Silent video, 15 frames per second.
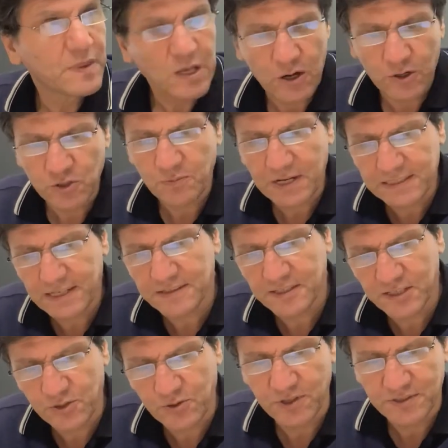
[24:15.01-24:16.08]
Automatic
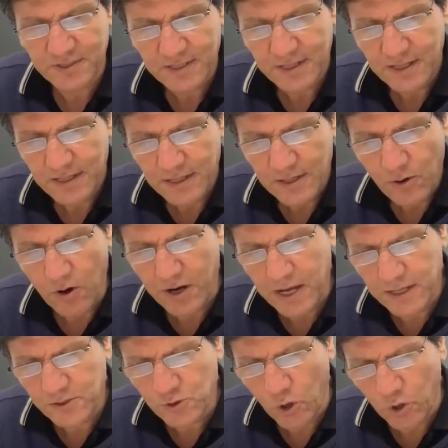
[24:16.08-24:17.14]
sequence.
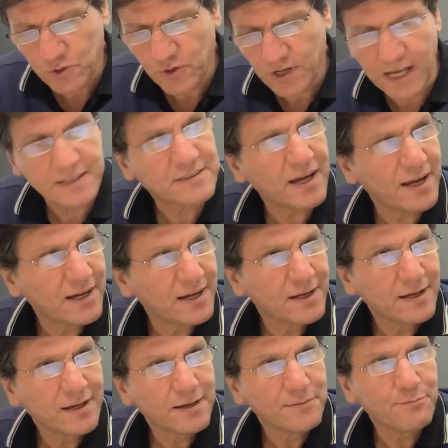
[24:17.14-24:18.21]
Okay, talk to you later.
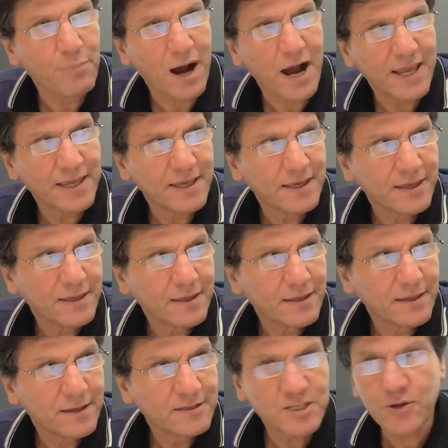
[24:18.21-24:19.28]
Bye.
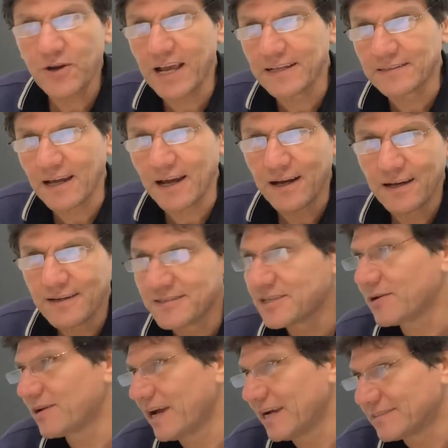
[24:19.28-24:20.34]
See you later.
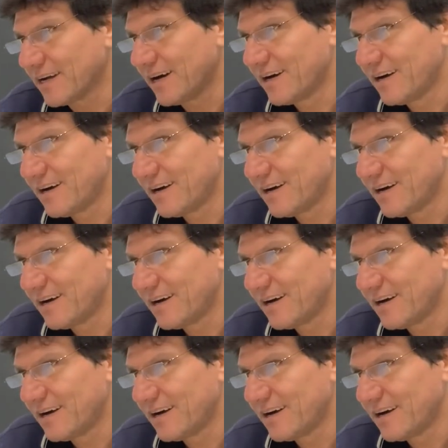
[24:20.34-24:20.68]
See you later.